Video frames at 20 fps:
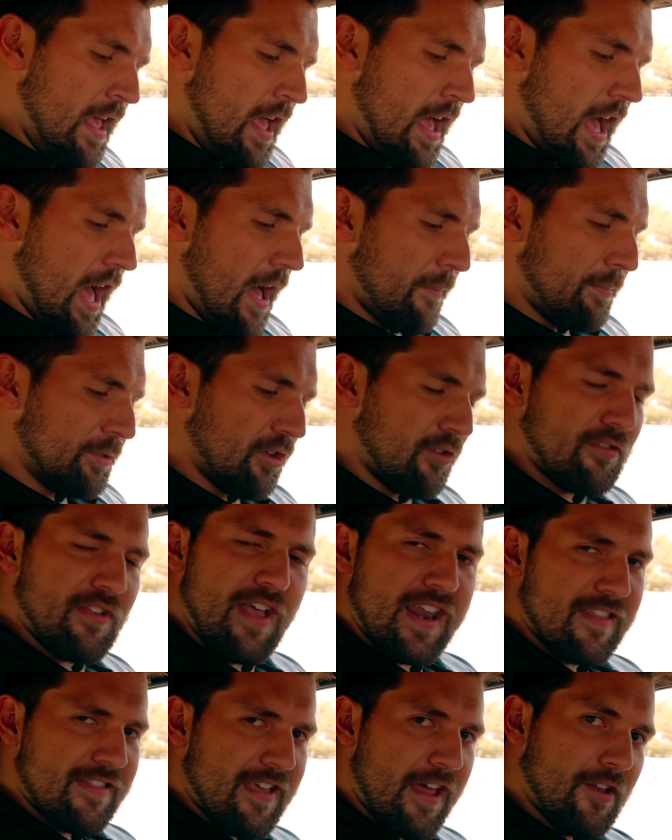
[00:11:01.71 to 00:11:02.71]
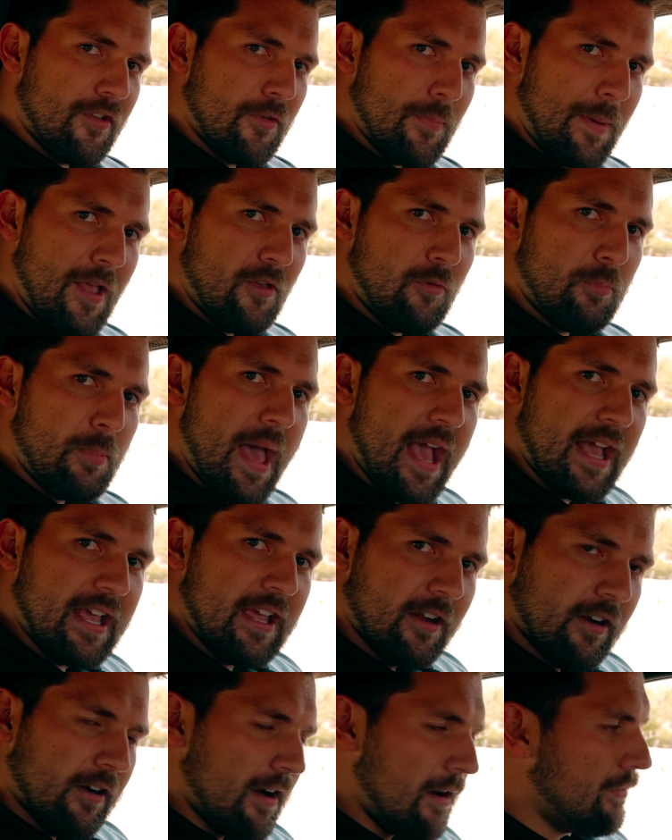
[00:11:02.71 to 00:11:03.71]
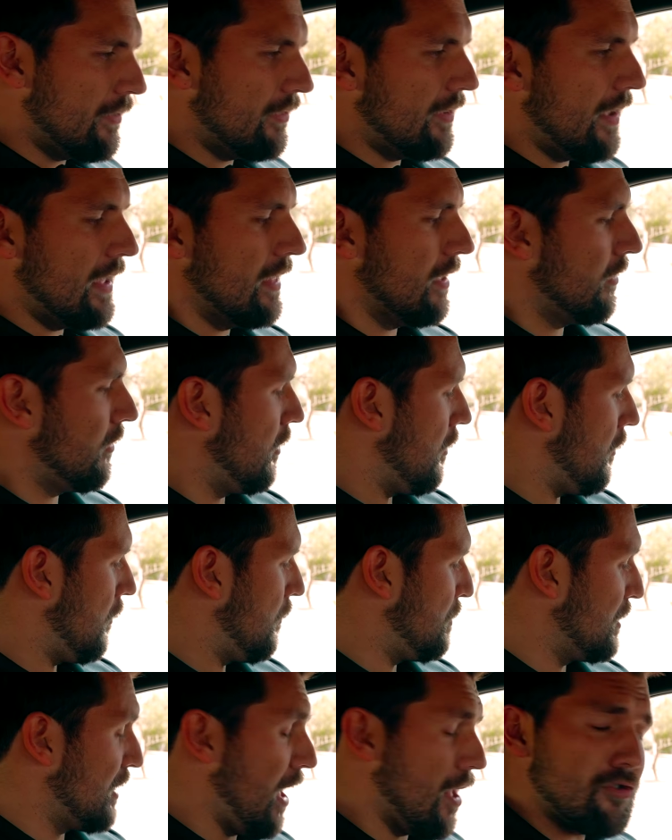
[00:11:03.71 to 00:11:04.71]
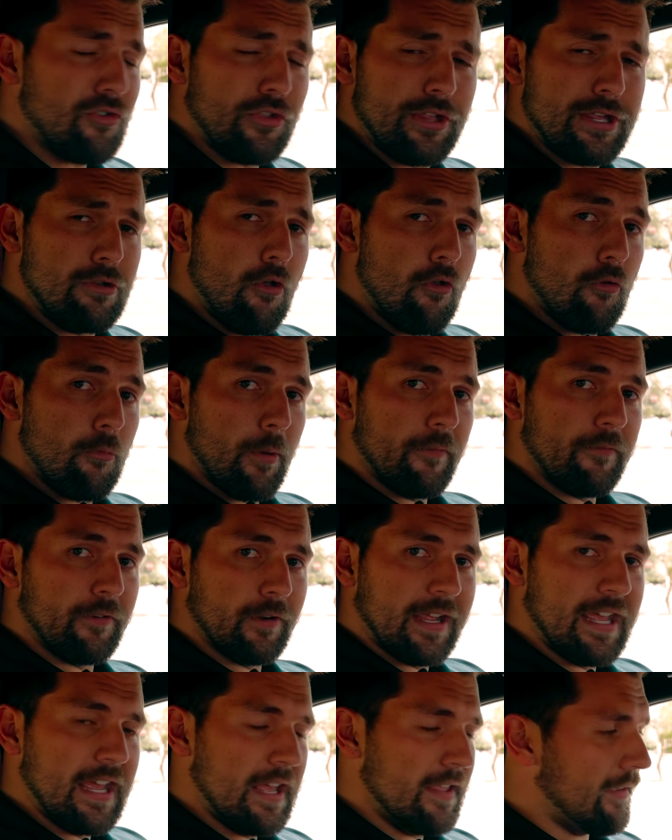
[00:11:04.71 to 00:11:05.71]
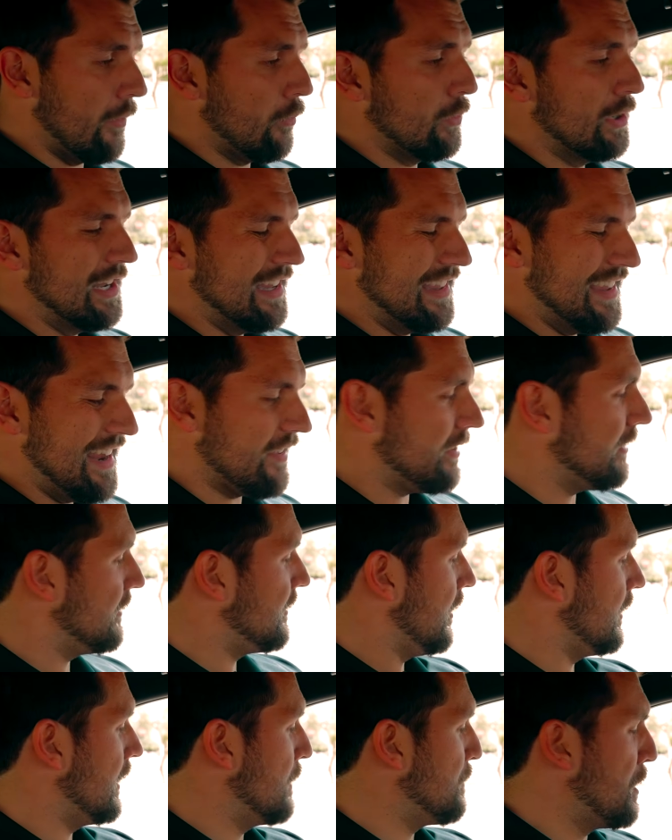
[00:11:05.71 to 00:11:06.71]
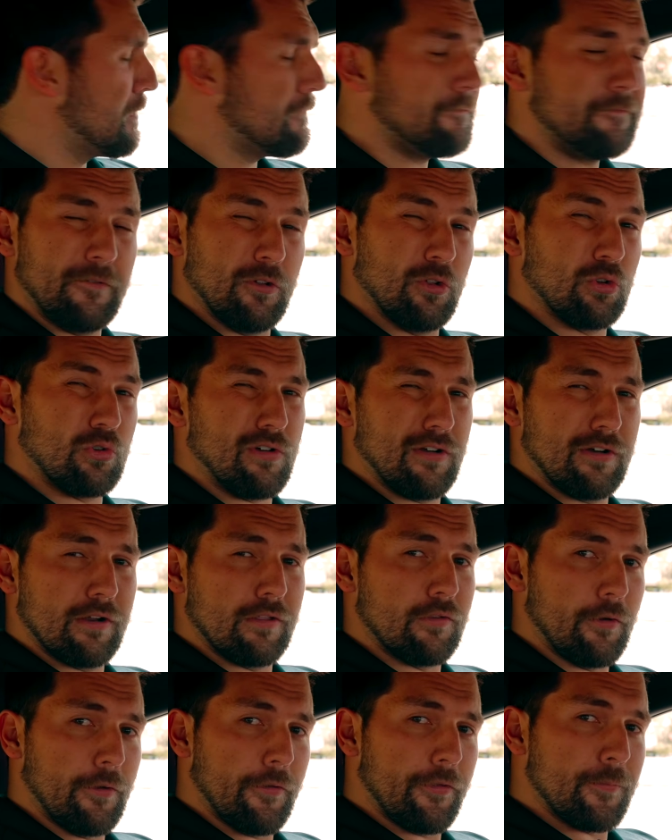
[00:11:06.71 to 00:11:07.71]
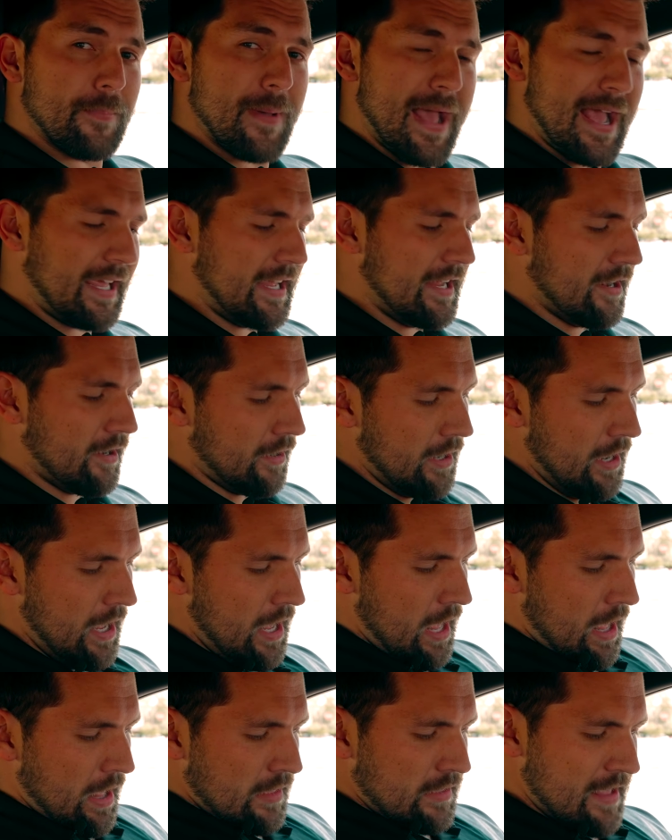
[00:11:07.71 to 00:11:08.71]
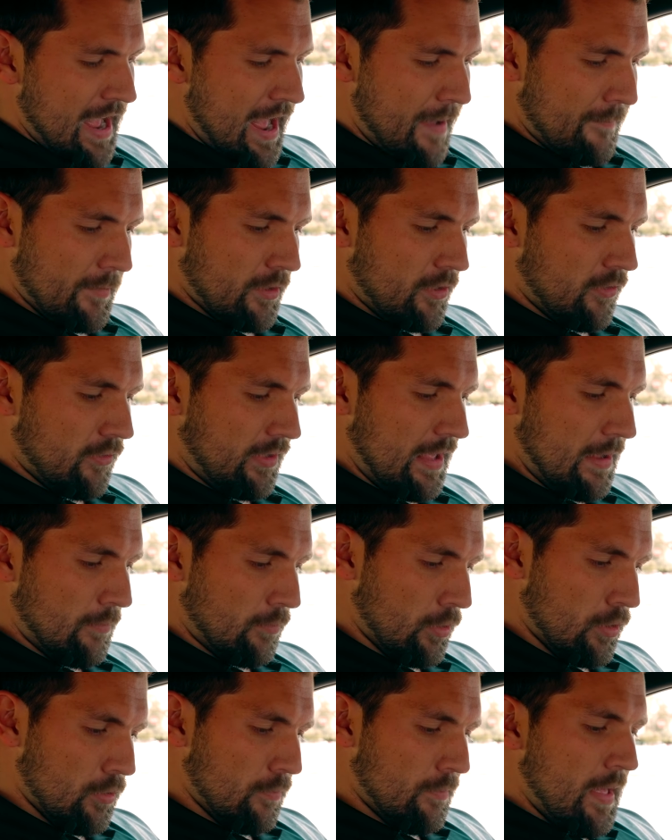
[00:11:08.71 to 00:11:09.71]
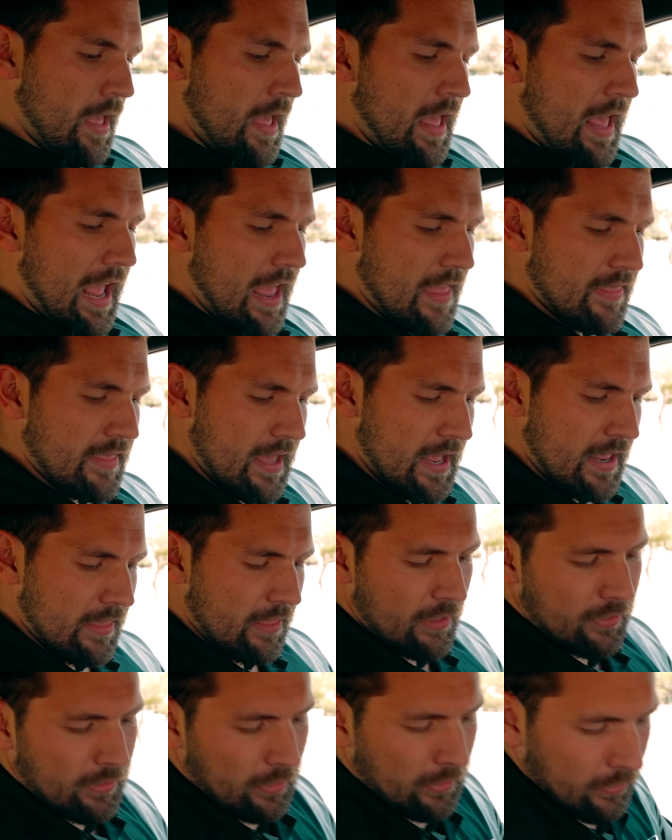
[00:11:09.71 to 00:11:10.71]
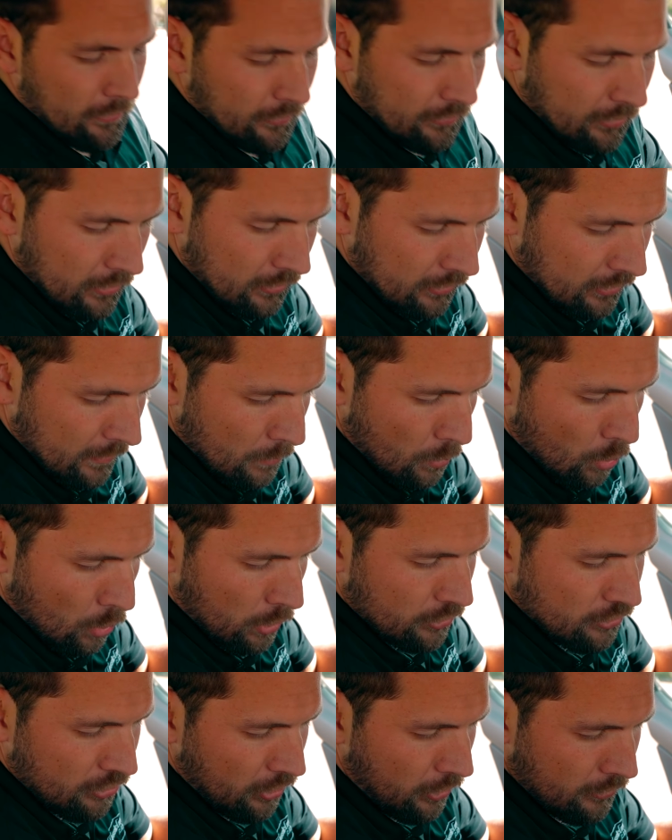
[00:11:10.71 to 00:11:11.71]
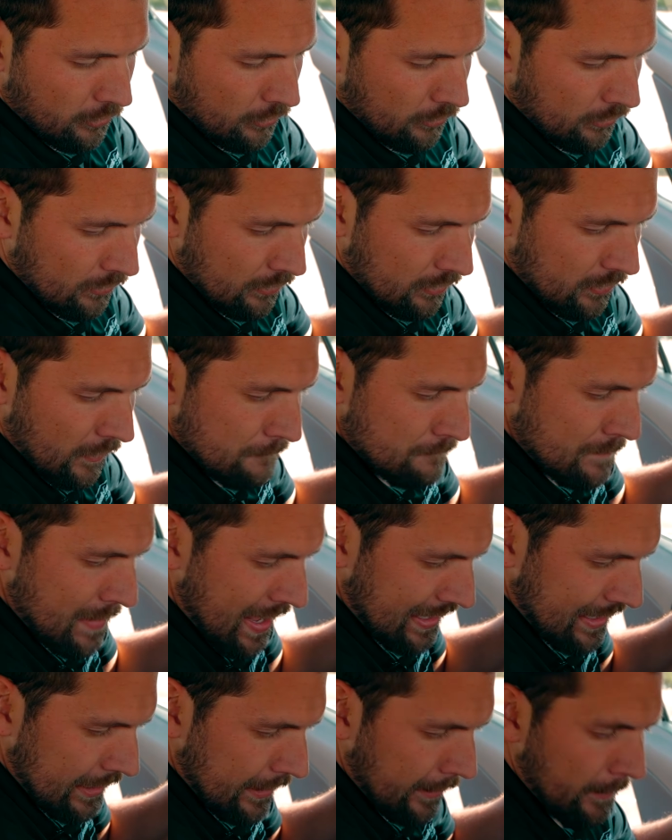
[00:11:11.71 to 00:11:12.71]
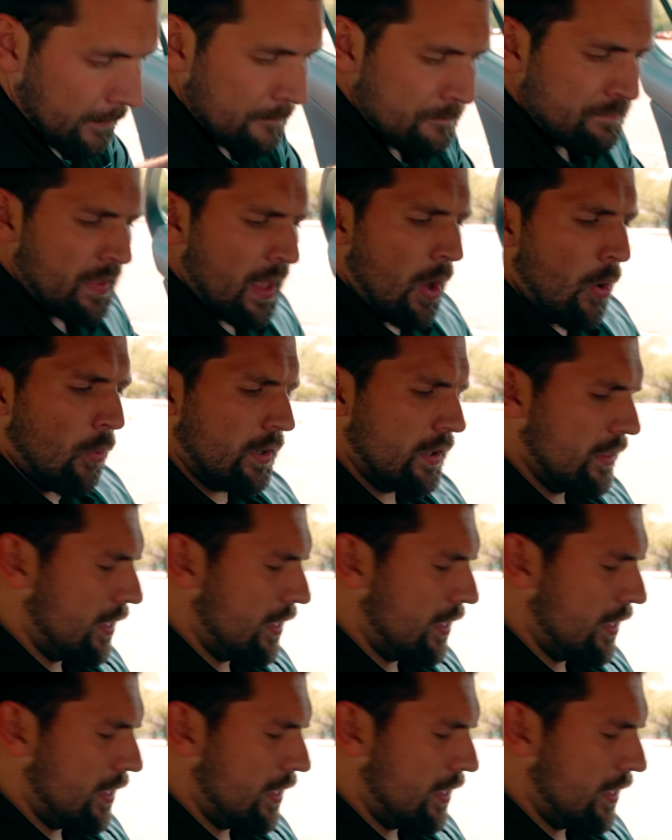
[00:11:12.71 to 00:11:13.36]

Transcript: but there's not a ton of space back here. I would say this is potentially usable for kids. I wouldn't necessarily put full-grown adults back here. Not much seat room, and then there's some more chargers and stuff back here. One of